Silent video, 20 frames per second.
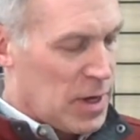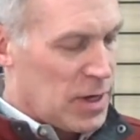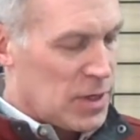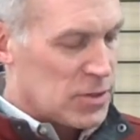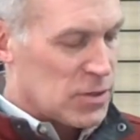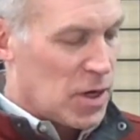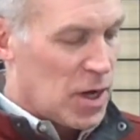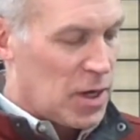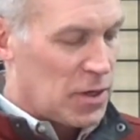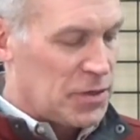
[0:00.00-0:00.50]

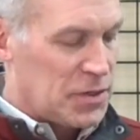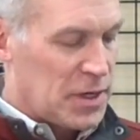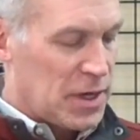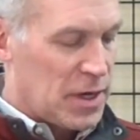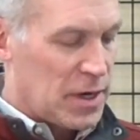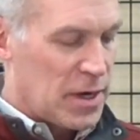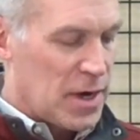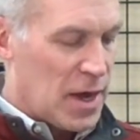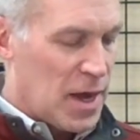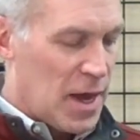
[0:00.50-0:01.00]
is all
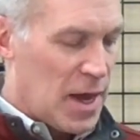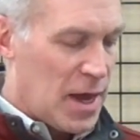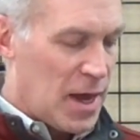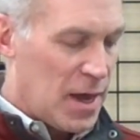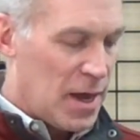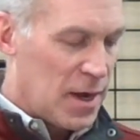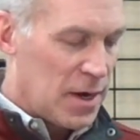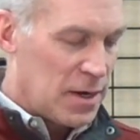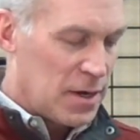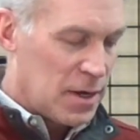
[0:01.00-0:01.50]
done
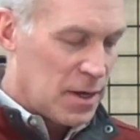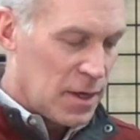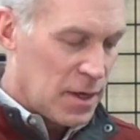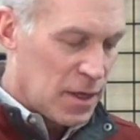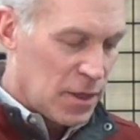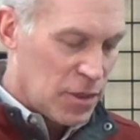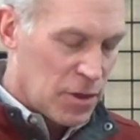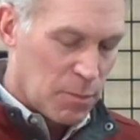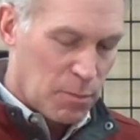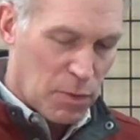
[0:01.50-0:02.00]
on
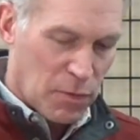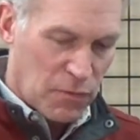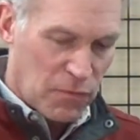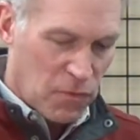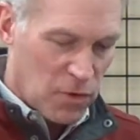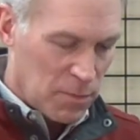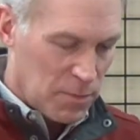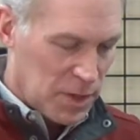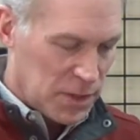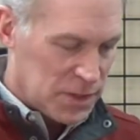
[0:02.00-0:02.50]
the
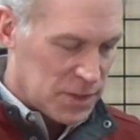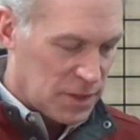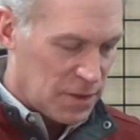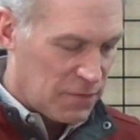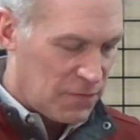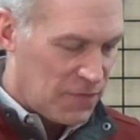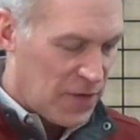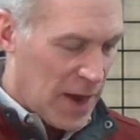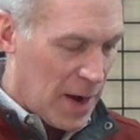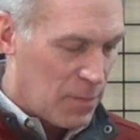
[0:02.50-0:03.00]
performance of the
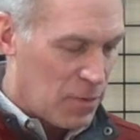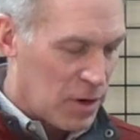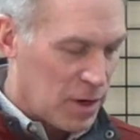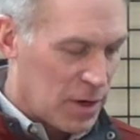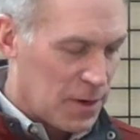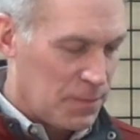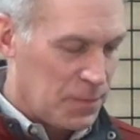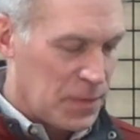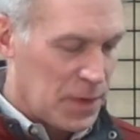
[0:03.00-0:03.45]
fabric